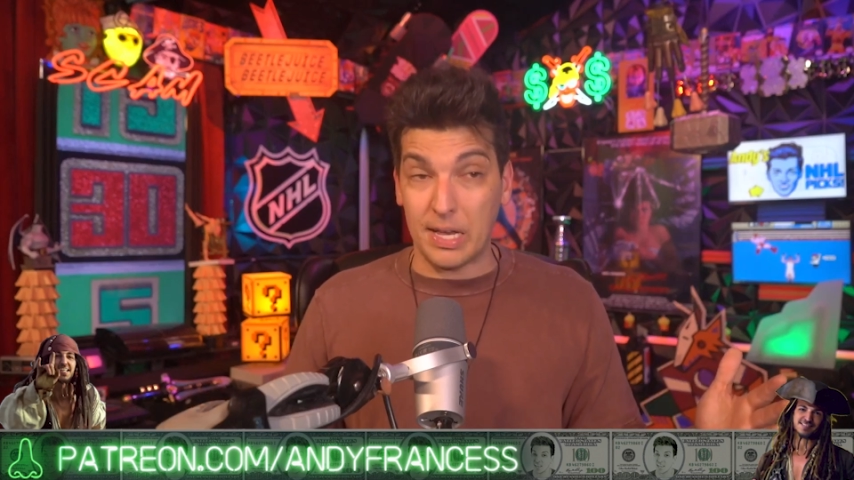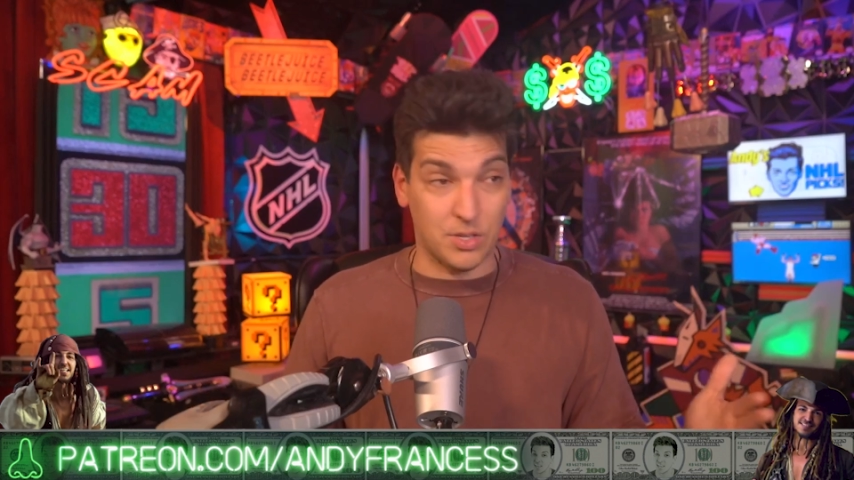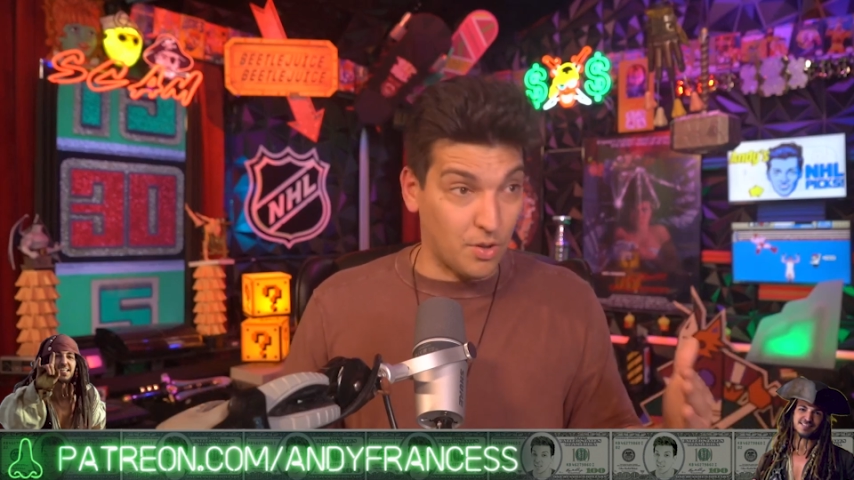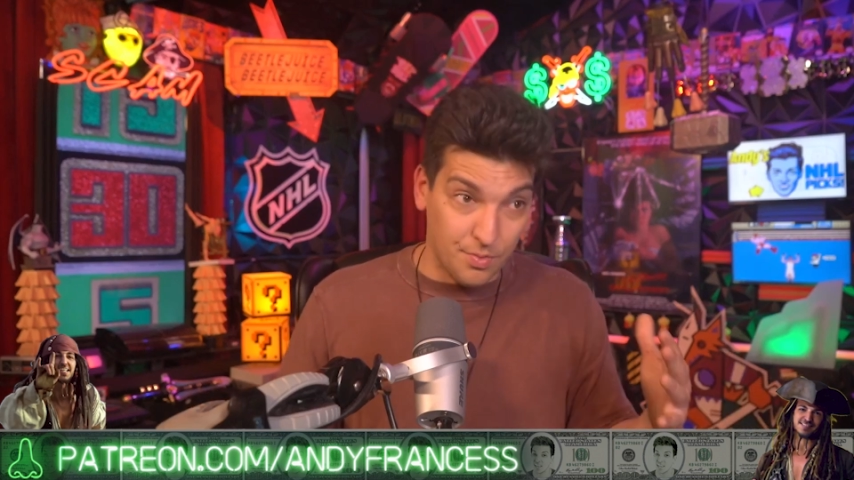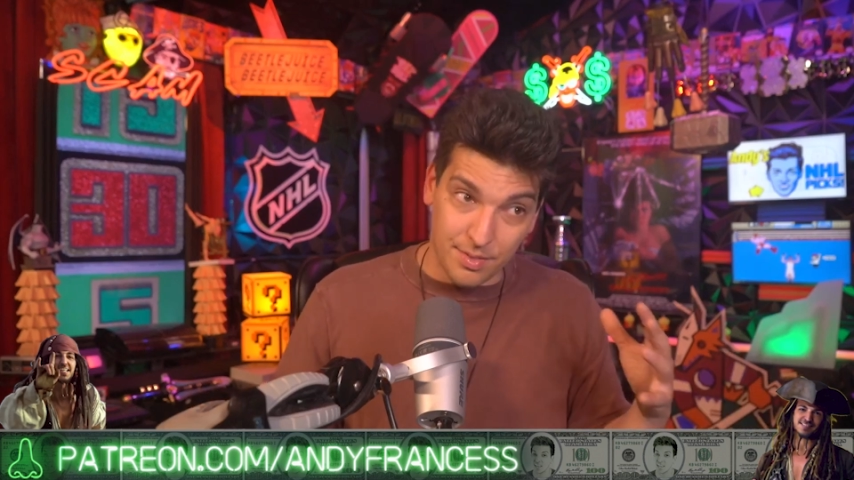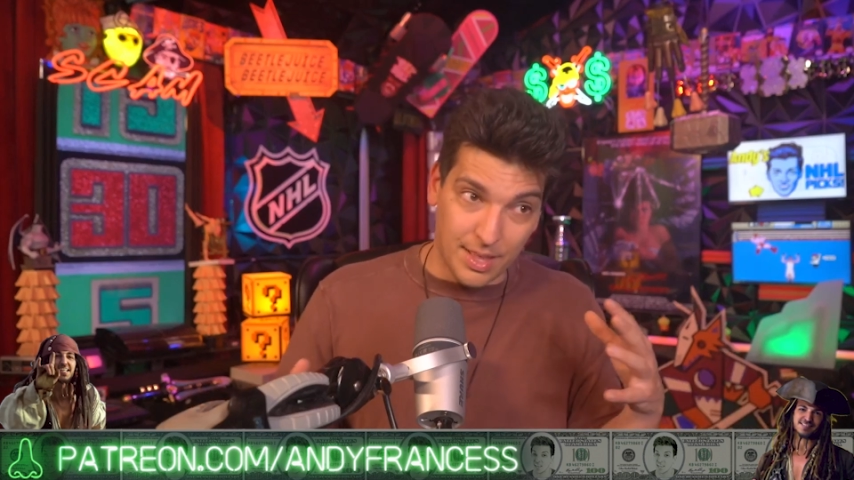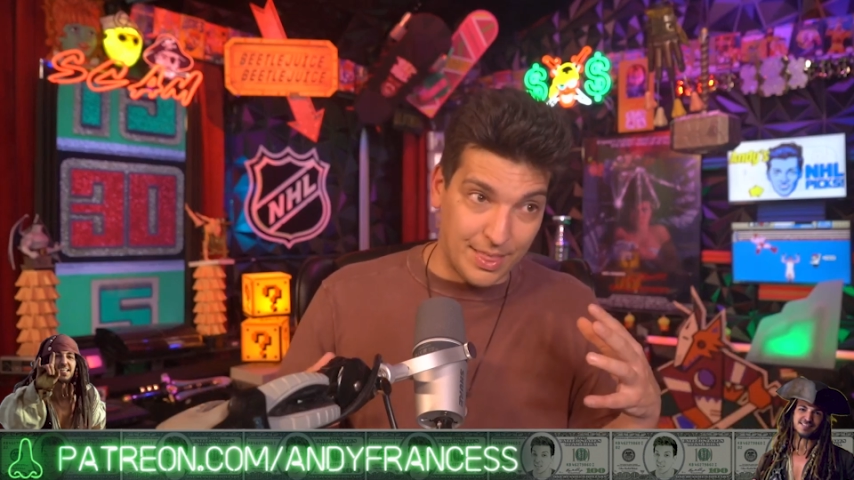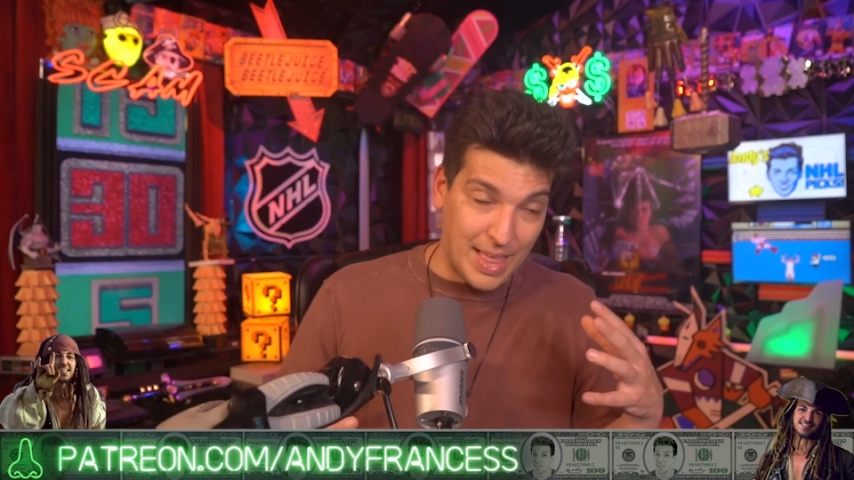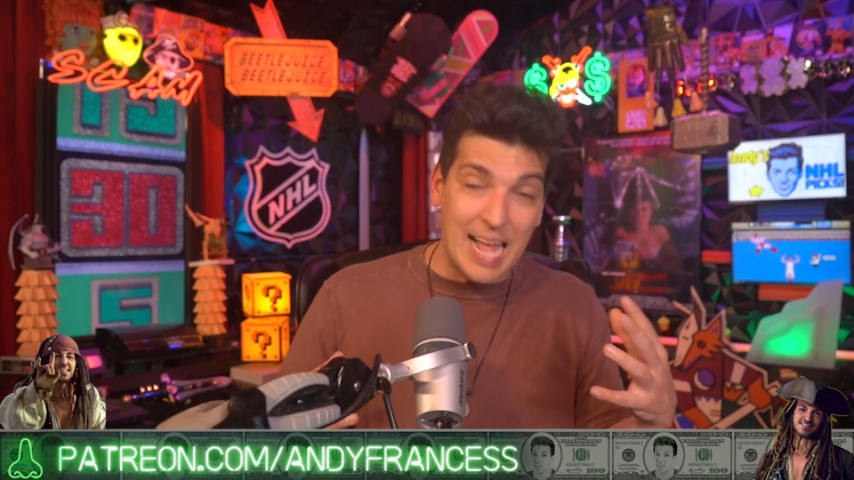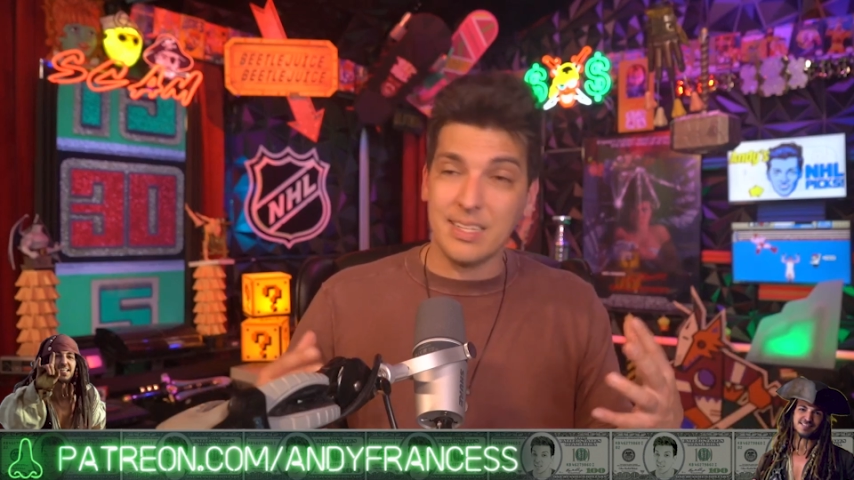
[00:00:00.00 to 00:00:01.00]
so
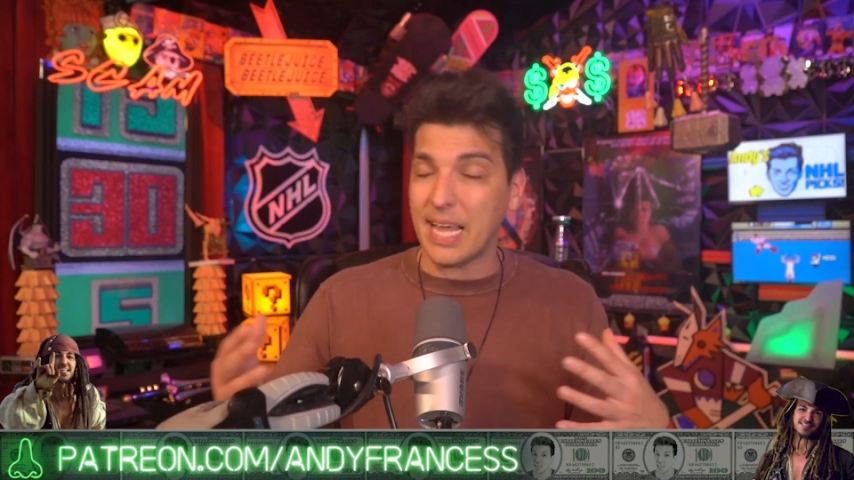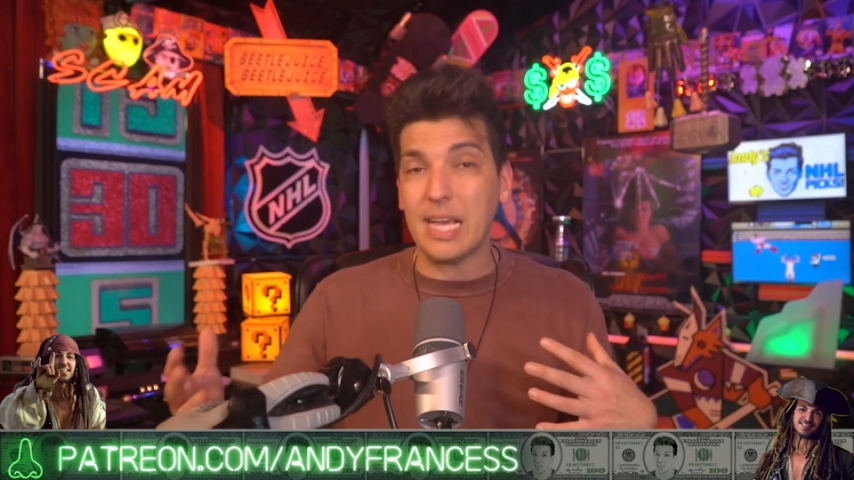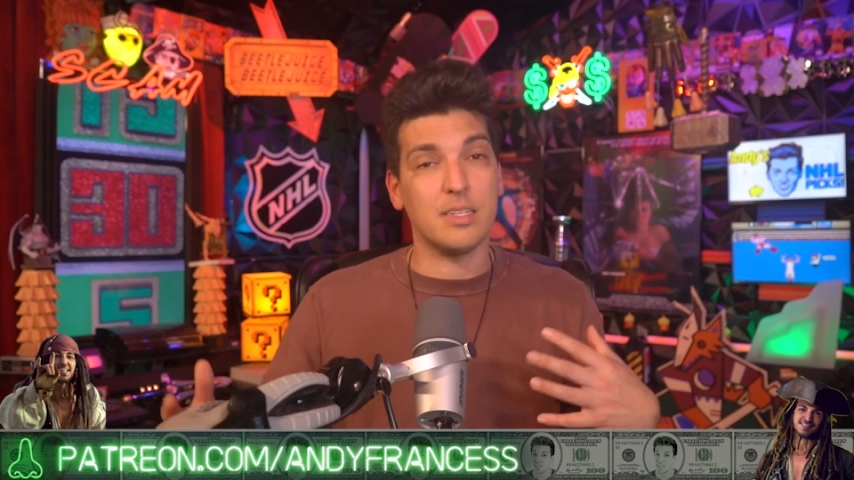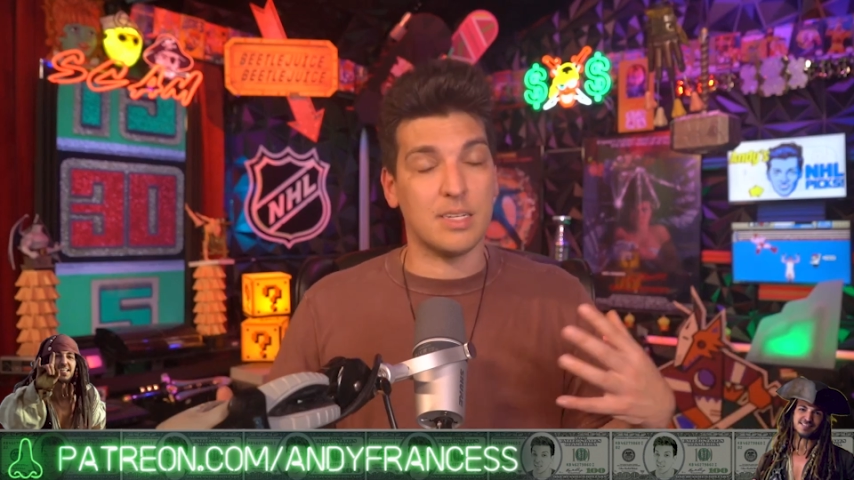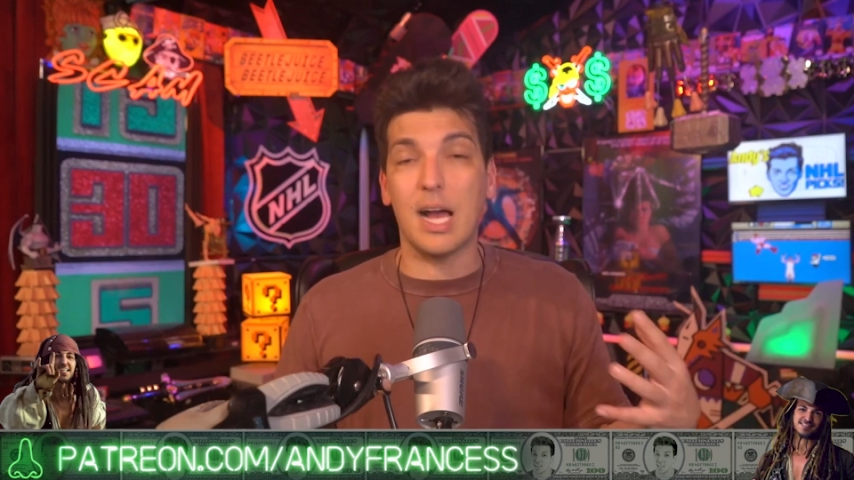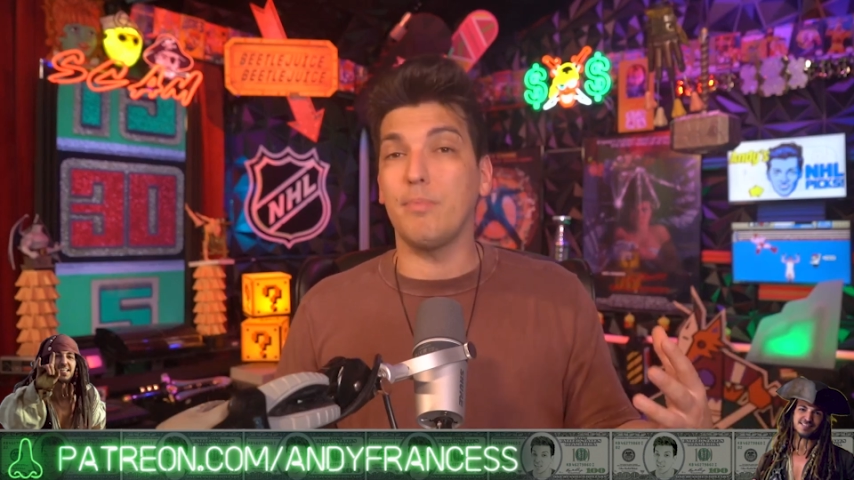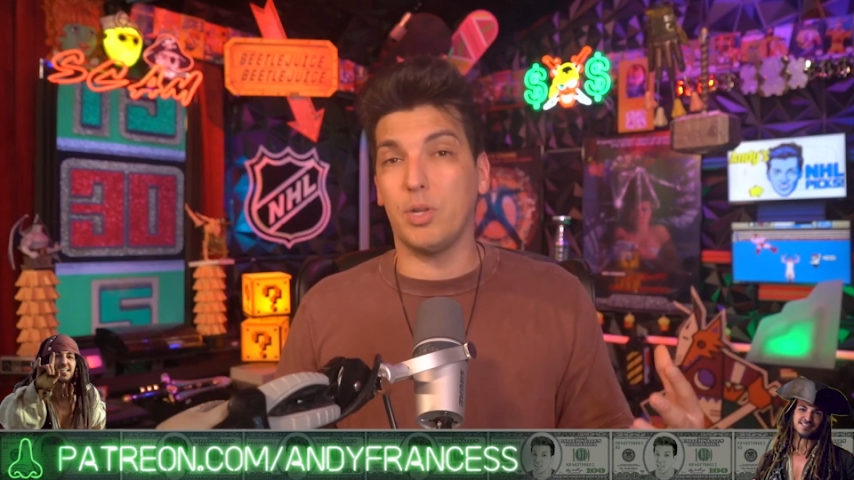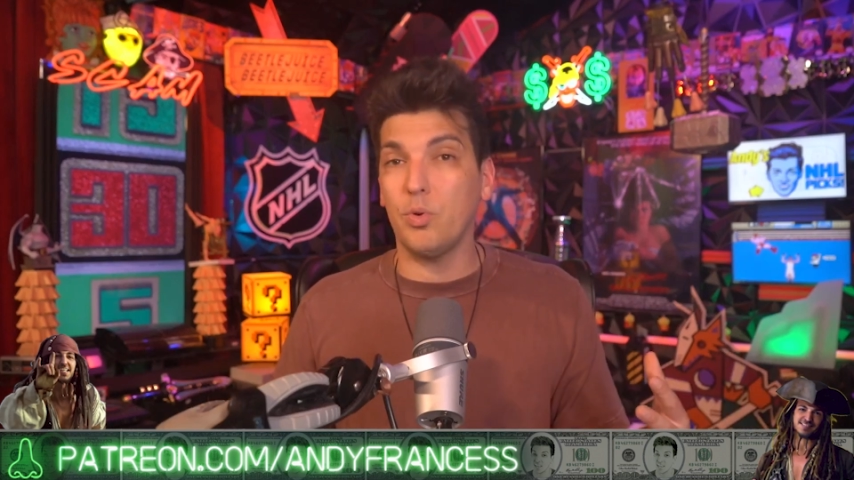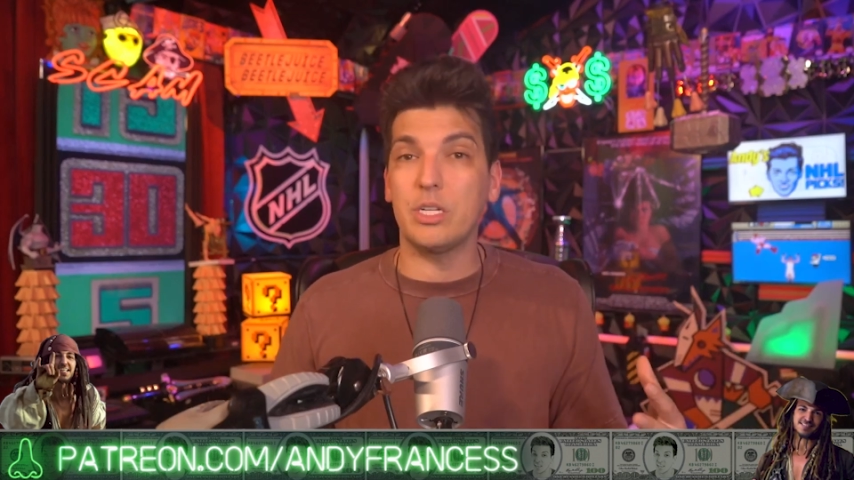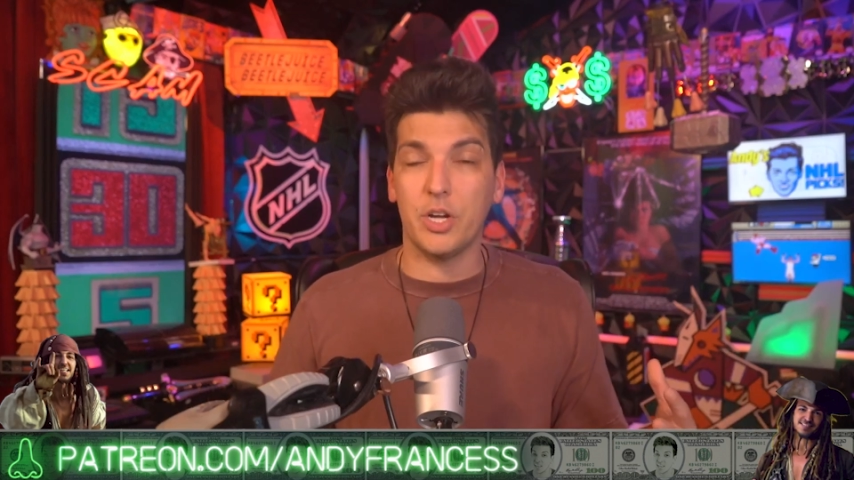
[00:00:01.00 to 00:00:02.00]
that takes time
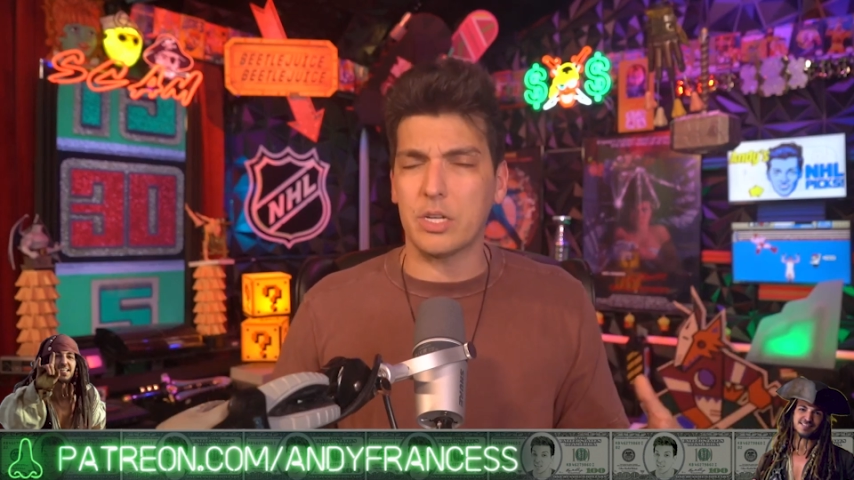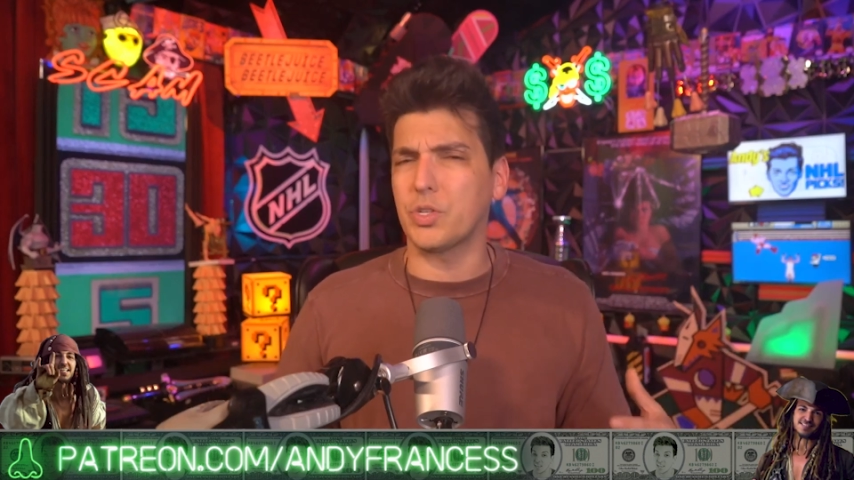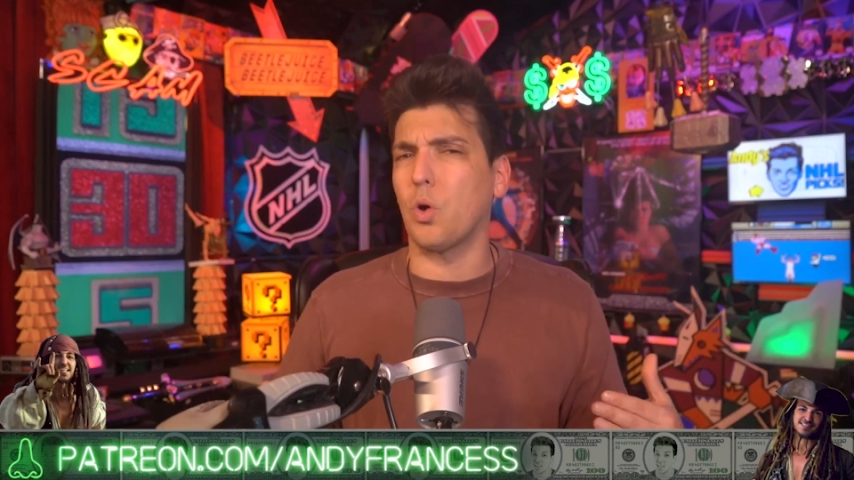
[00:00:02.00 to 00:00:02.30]
to adjust.